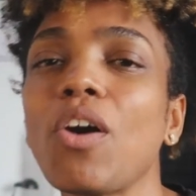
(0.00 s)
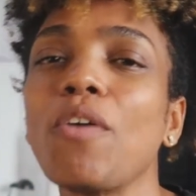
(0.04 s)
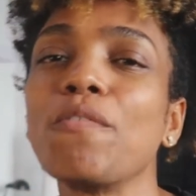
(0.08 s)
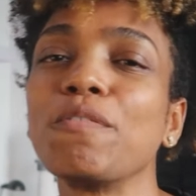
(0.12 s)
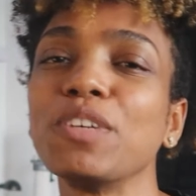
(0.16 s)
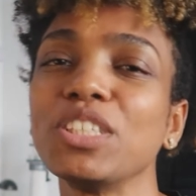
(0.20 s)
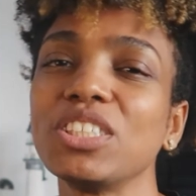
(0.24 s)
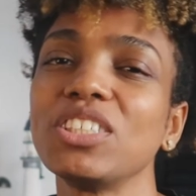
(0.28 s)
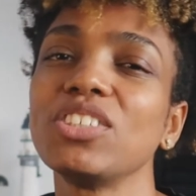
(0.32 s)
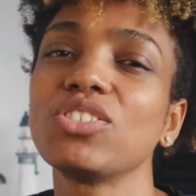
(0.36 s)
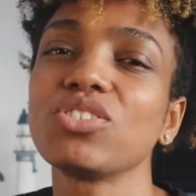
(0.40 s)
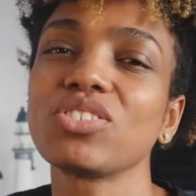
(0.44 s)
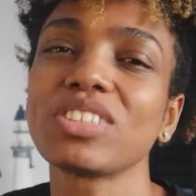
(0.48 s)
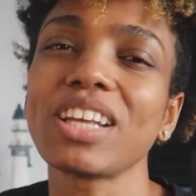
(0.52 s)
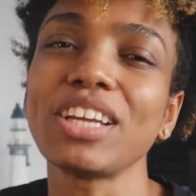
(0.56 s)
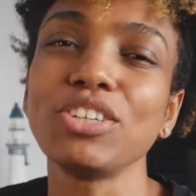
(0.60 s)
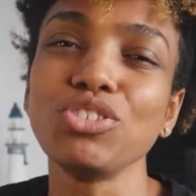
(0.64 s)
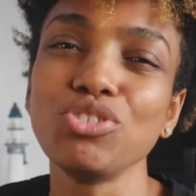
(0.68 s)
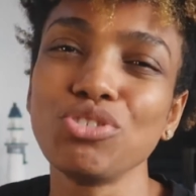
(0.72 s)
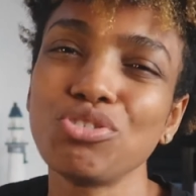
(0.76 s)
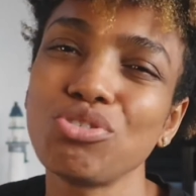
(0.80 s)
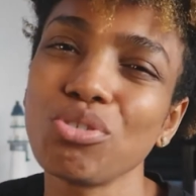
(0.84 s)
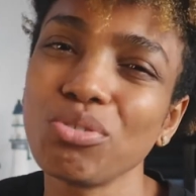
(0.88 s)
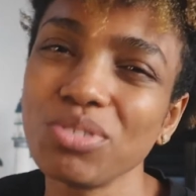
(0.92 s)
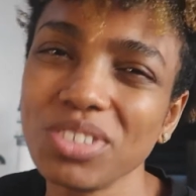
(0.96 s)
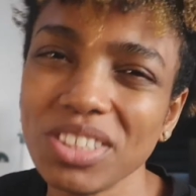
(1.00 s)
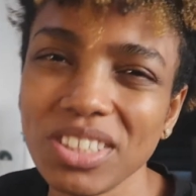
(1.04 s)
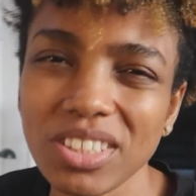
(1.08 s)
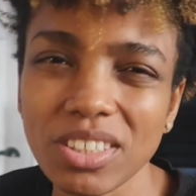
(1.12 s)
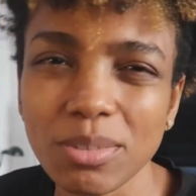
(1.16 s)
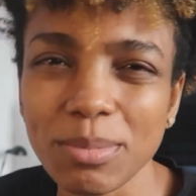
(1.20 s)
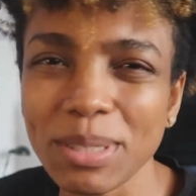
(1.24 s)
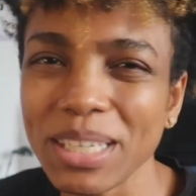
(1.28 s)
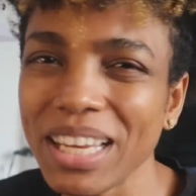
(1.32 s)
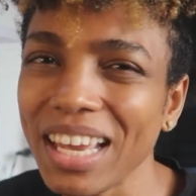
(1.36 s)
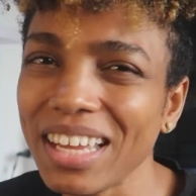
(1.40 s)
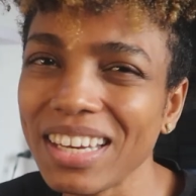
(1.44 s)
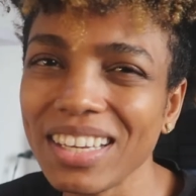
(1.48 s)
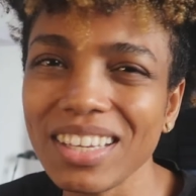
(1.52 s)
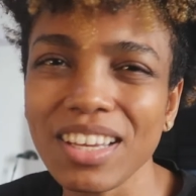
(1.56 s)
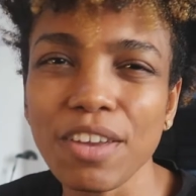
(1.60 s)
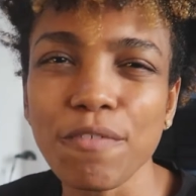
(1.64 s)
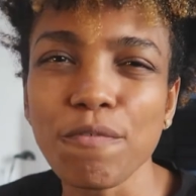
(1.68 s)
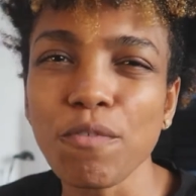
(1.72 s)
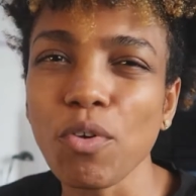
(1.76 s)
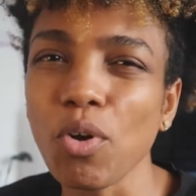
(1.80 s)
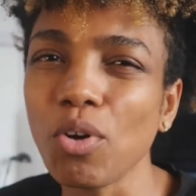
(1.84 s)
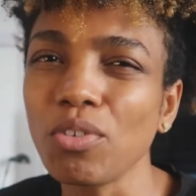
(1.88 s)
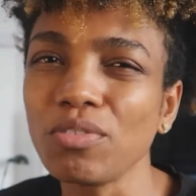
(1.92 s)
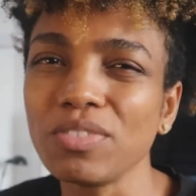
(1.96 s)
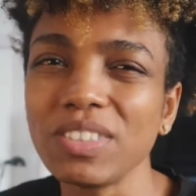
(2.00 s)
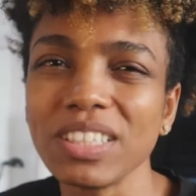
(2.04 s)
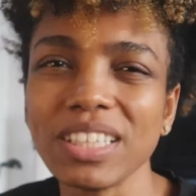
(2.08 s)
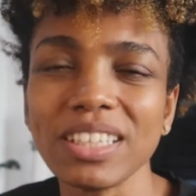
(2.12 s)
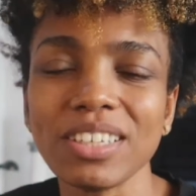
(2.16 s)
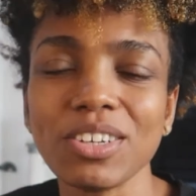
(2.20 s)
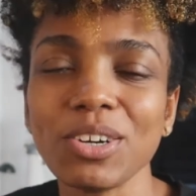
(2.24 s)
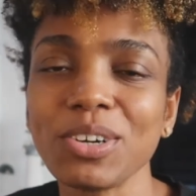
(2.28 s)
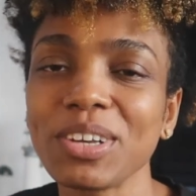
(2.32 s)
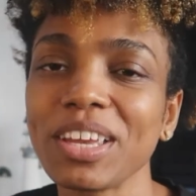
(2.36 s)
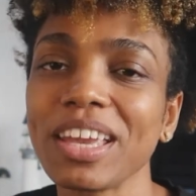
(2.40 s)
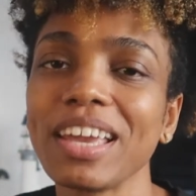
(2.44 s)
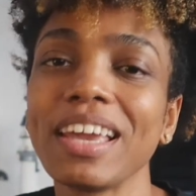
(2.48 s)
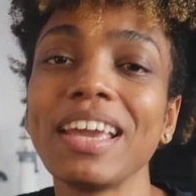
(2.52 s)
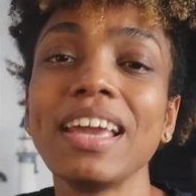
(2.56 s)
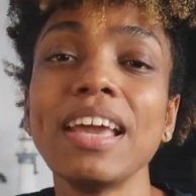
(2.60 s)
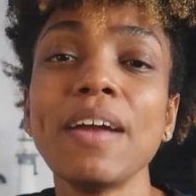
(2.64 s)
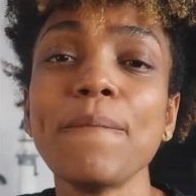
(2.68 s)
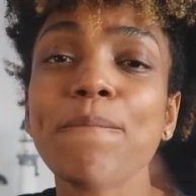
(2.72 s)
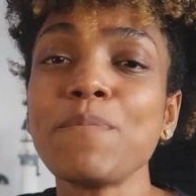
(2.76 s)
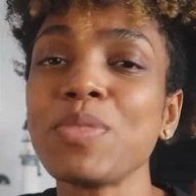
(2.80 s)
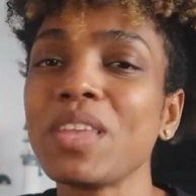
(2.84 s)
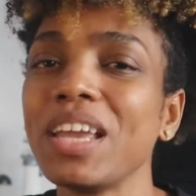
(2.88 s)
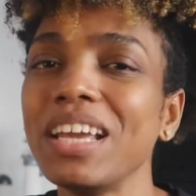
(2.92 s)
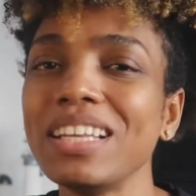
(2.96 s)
conversations that you don't need to be getting involved in, okay?